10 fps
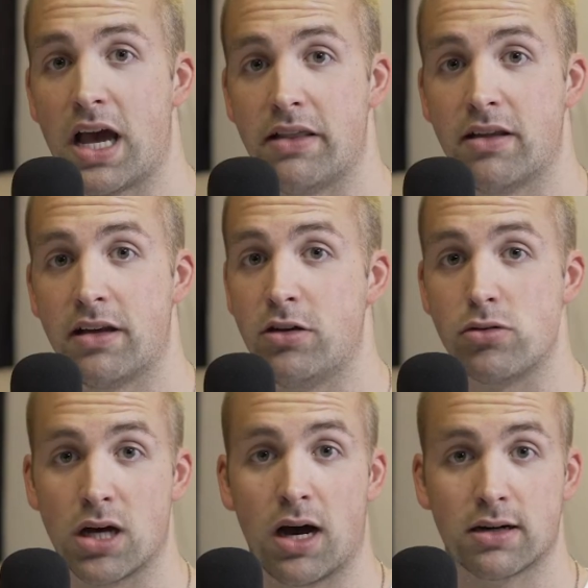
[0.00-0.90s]
and then you
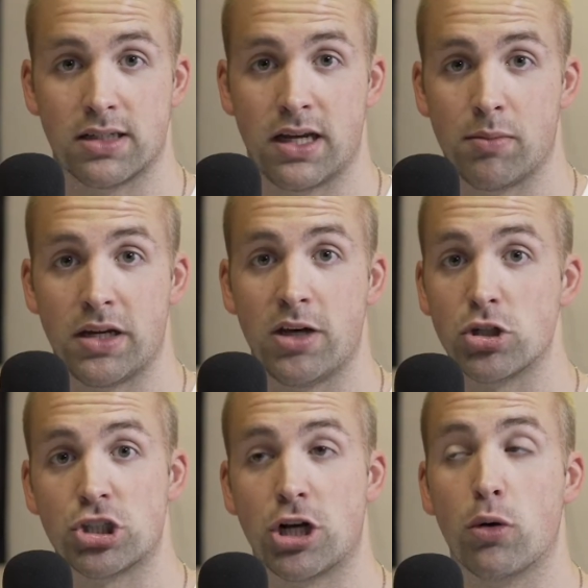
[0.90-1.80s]
talked to him, and he
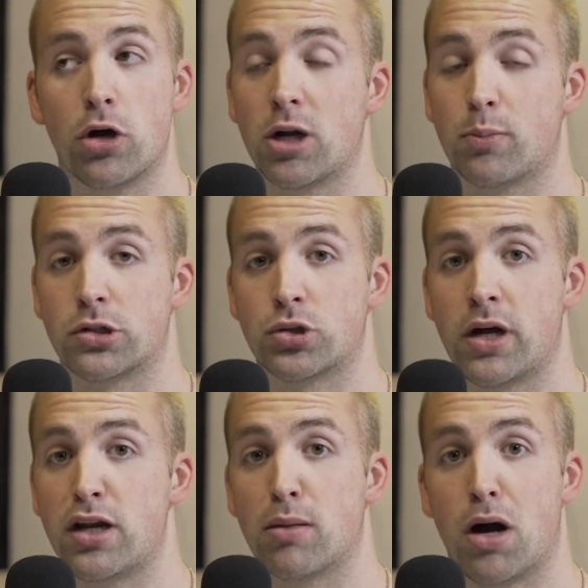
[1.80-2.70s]
was so good at
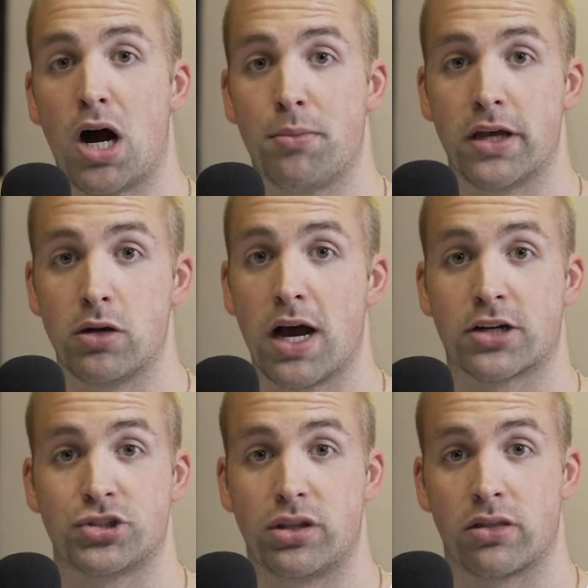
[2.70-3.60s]
portraying your mom that you
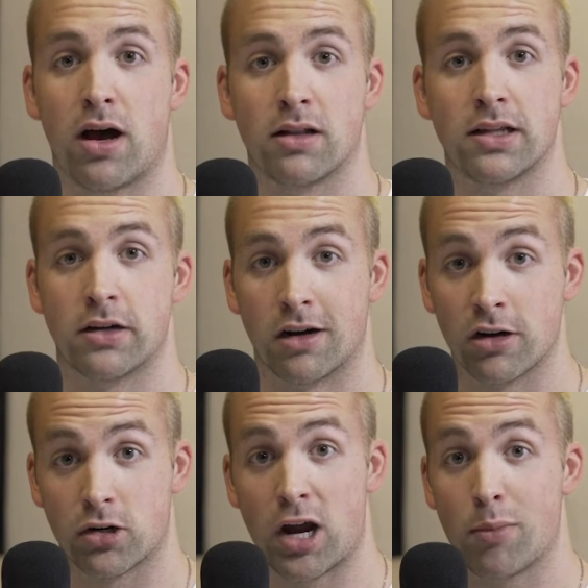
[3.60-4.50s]
actually thought Leonardo
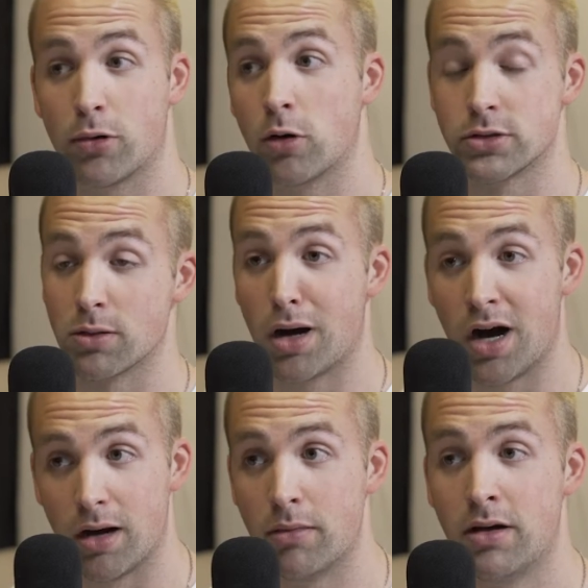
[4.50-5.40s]
DiCaprio was your
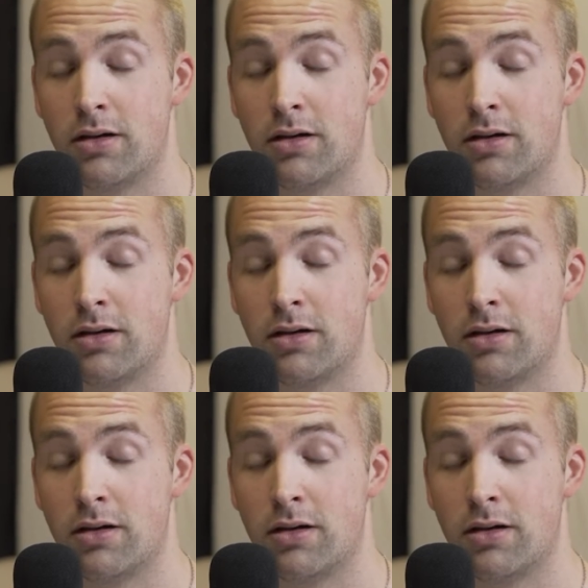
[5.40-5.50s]
mom.